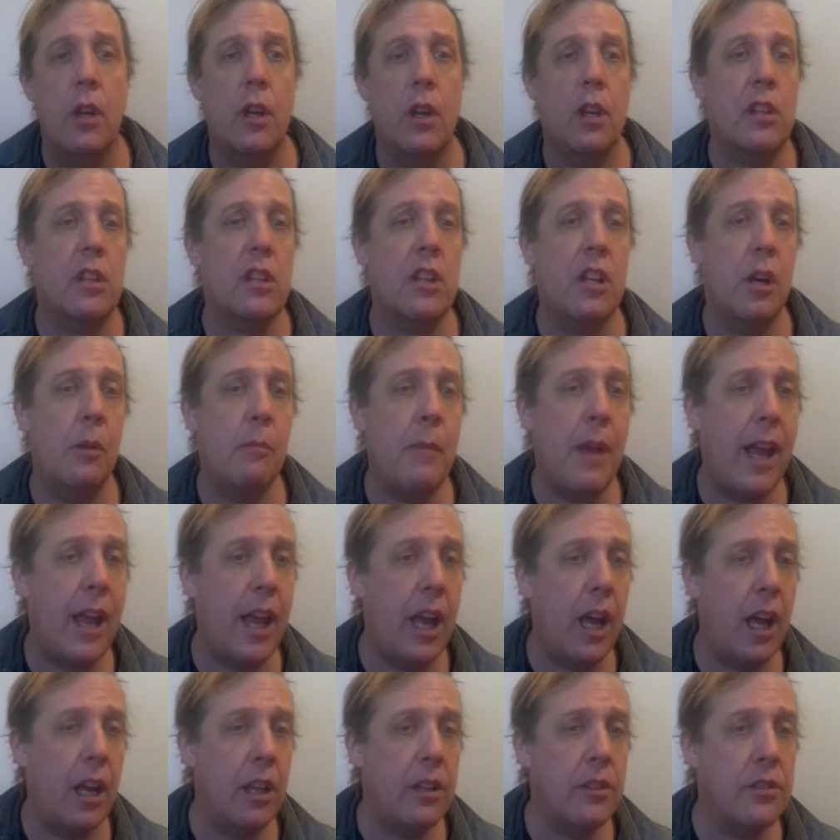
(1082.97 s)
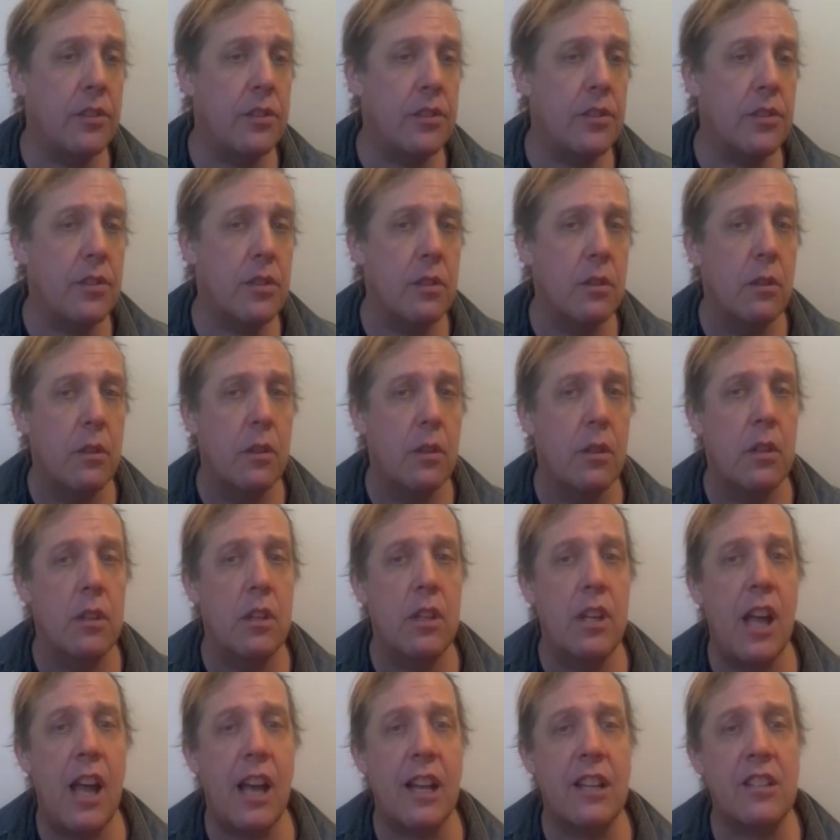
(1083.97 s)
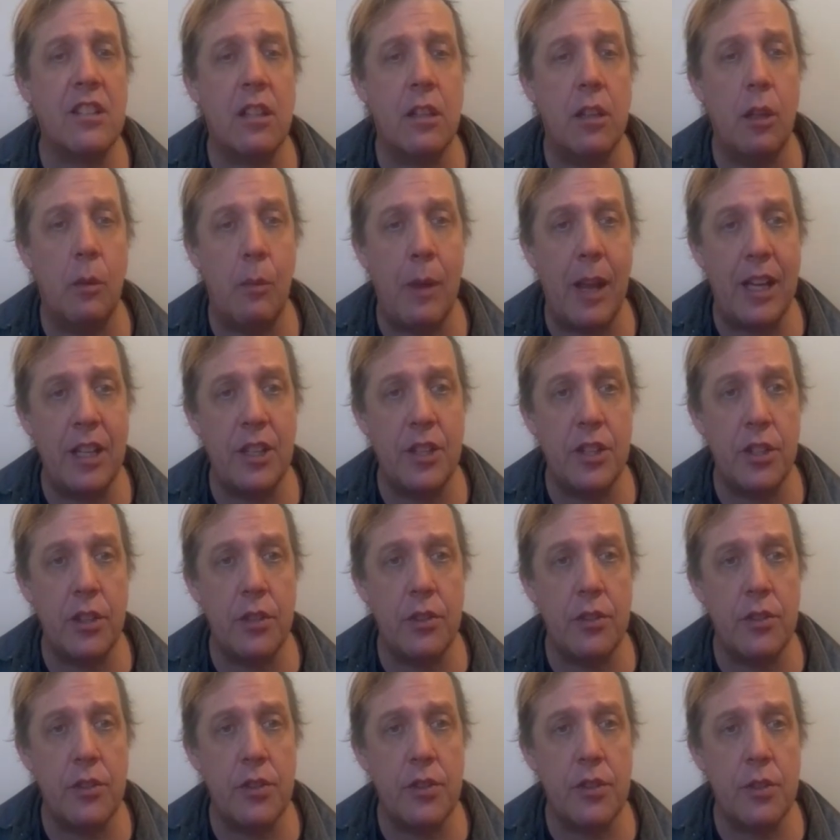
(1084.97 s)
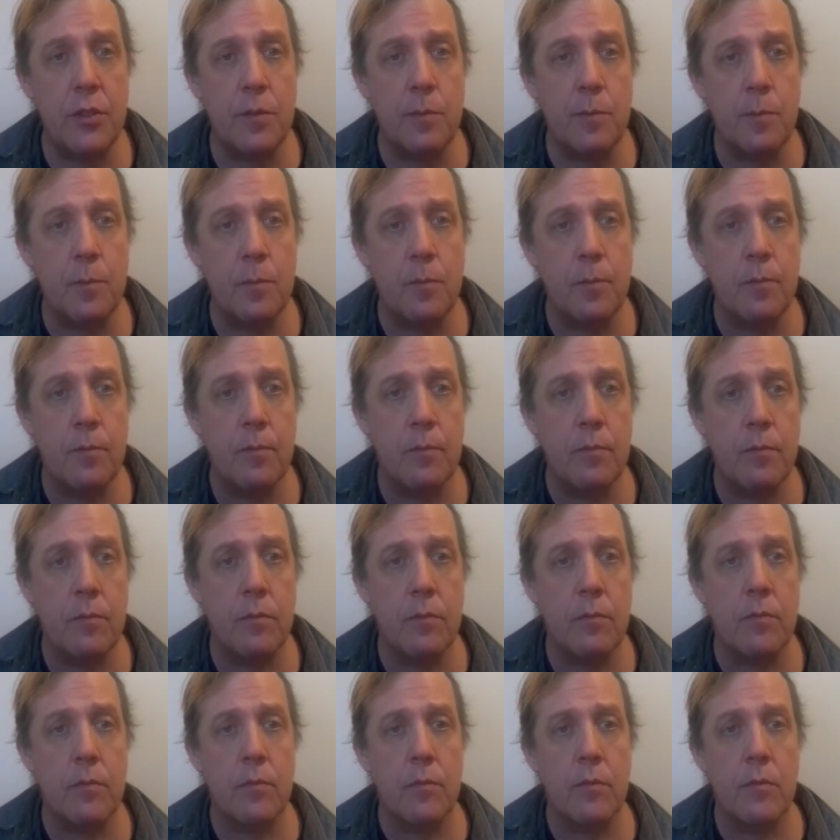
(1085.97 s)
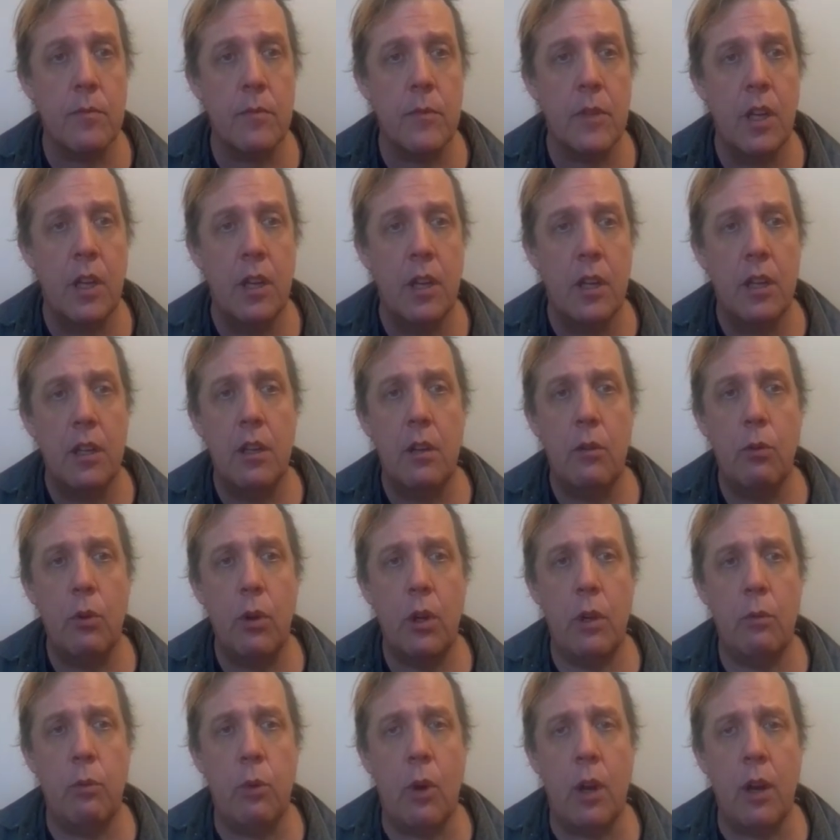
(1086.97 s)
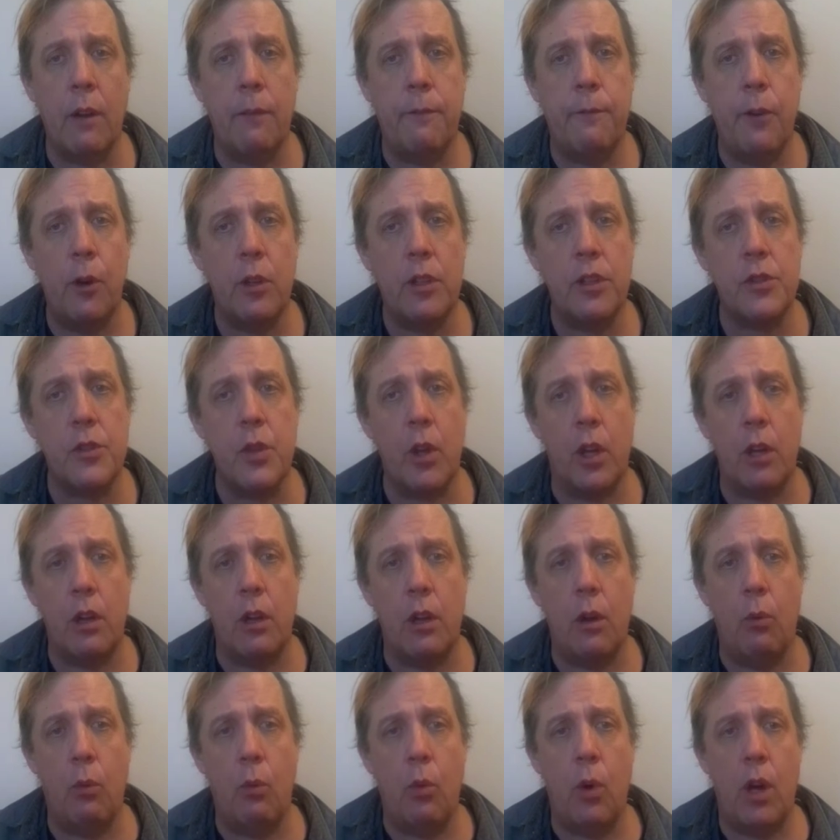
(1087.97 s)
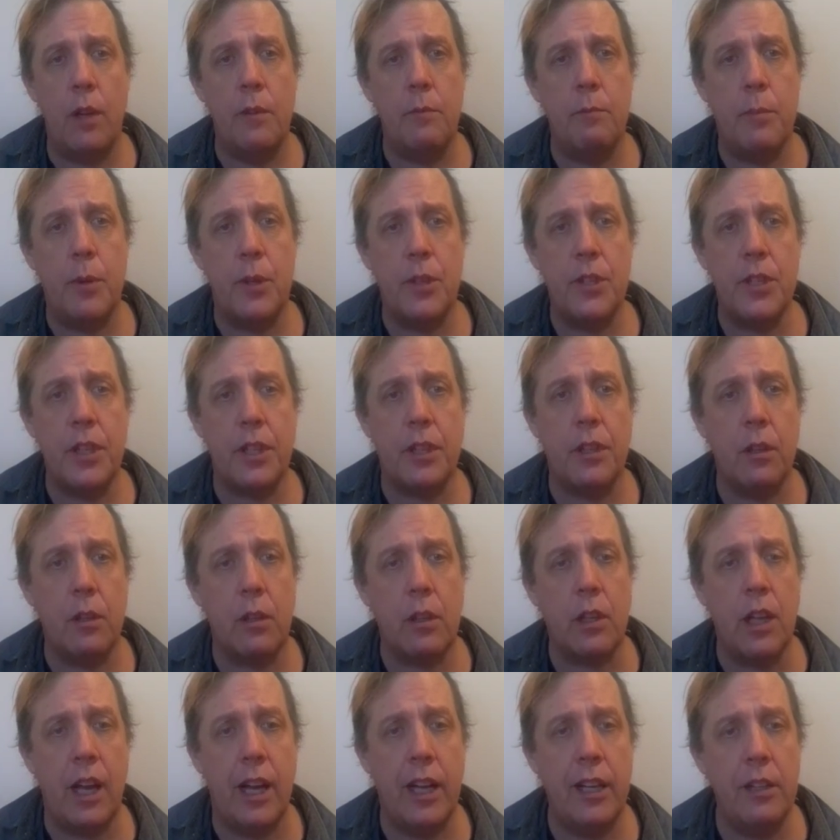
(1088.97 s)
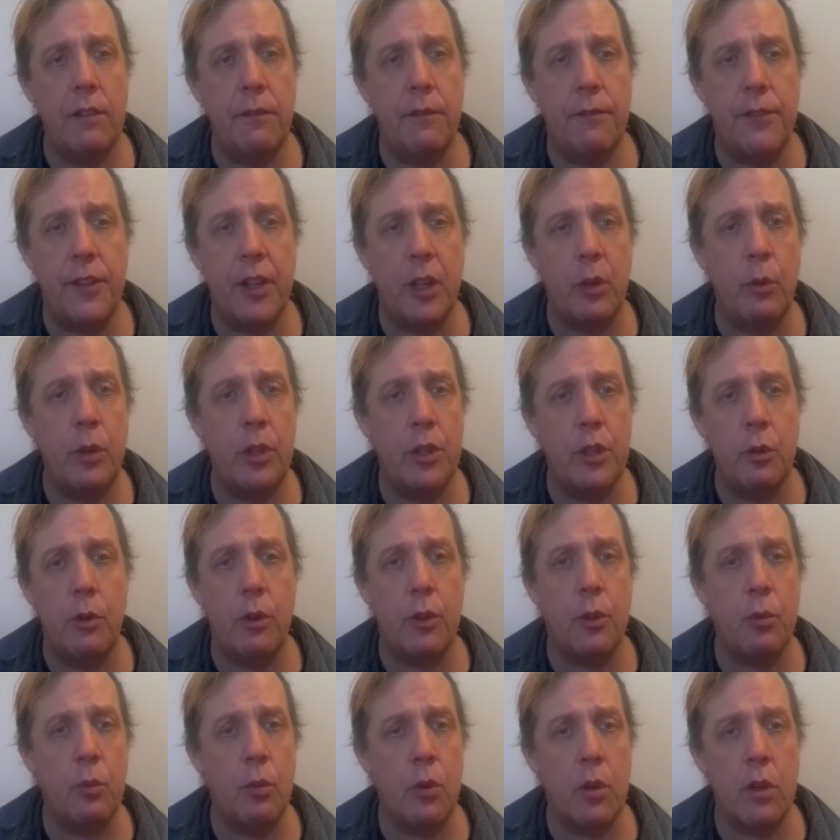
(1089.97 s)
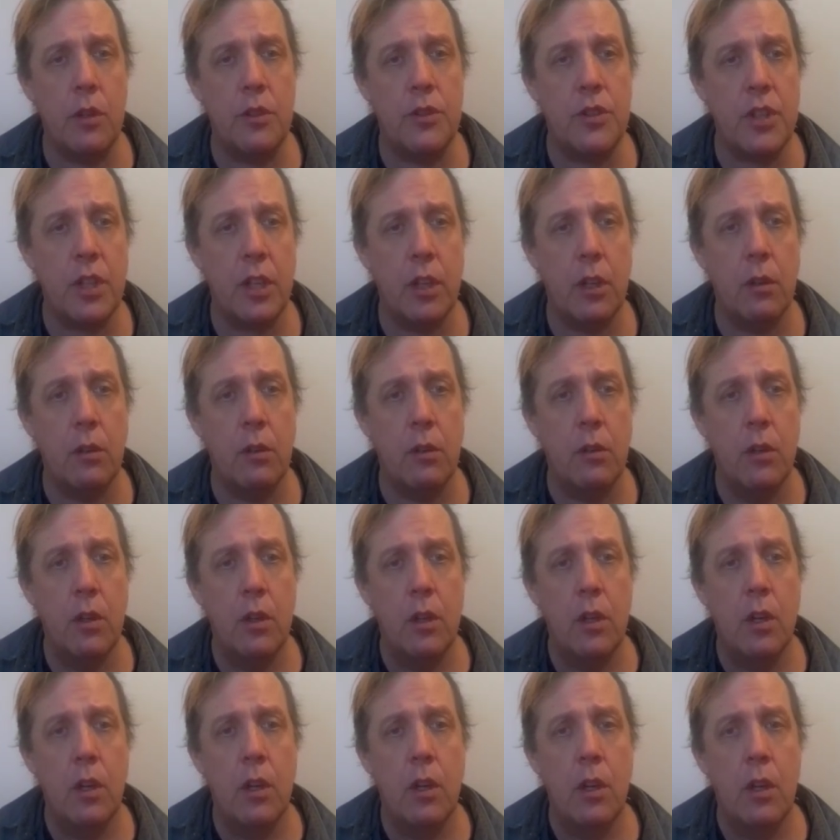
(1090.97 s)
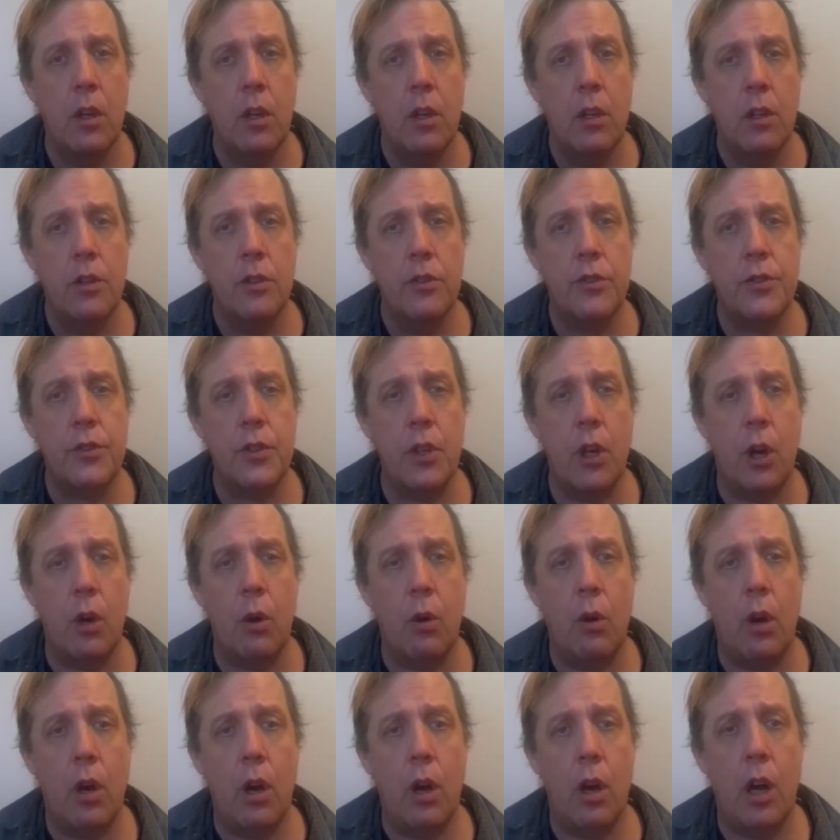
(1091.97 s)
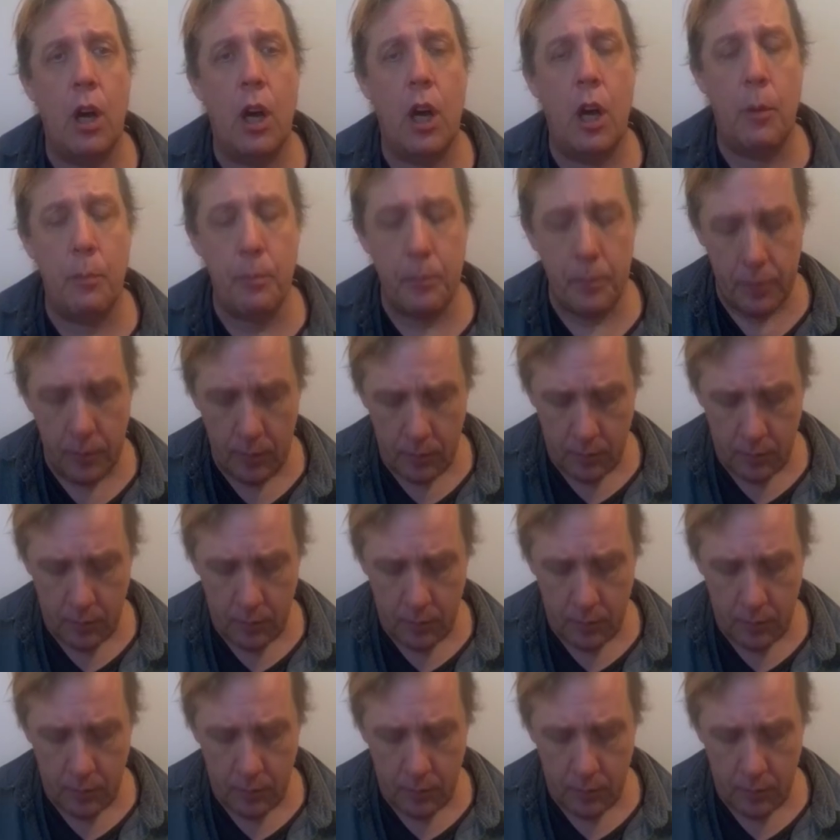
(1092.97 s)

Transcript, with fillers: commands, exclamations, we want to focus on one particular kind of thing we do with words here. So, um,